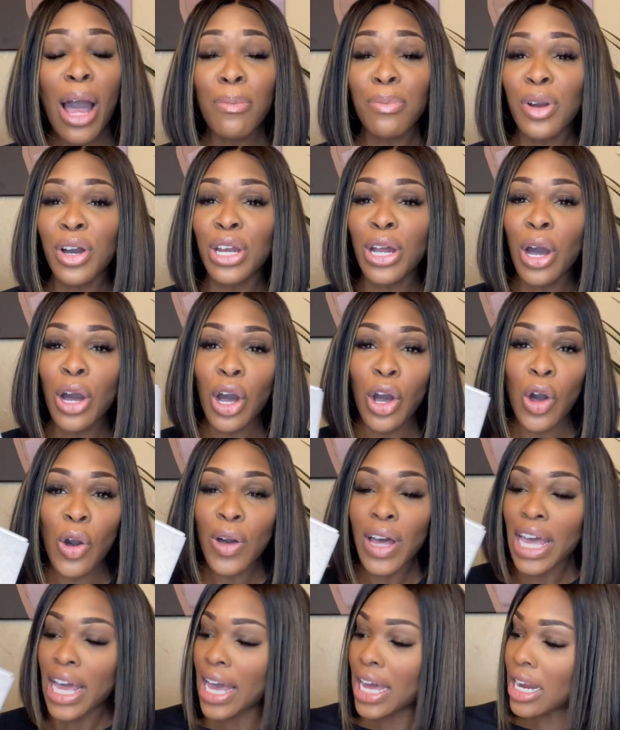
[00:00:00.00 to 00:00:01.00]
I'm gonna go
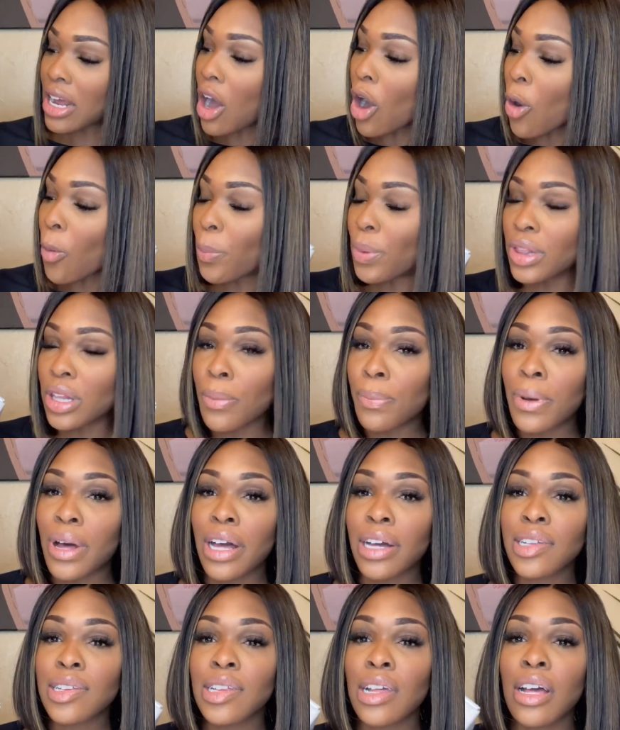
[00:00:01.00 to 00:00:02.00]
ahead and open the
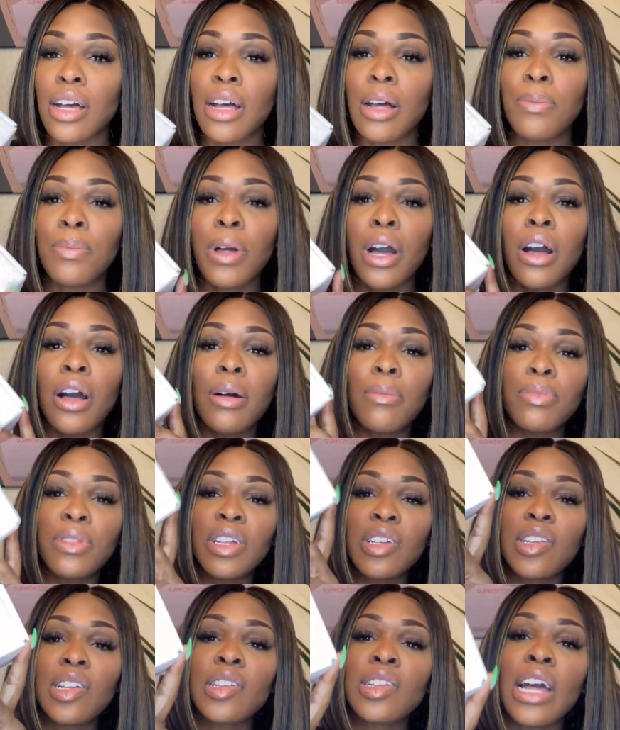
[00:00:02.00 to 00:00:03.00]
box up.
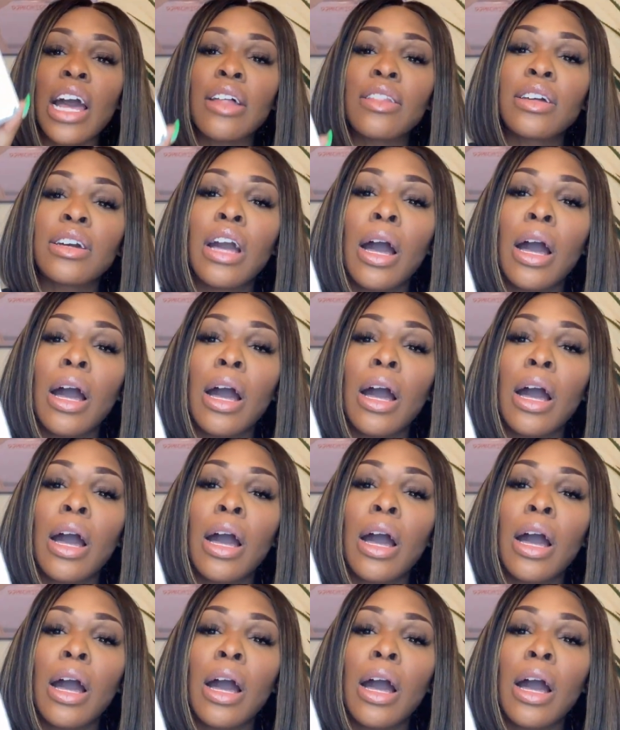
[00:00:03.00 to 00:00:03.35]
This is how the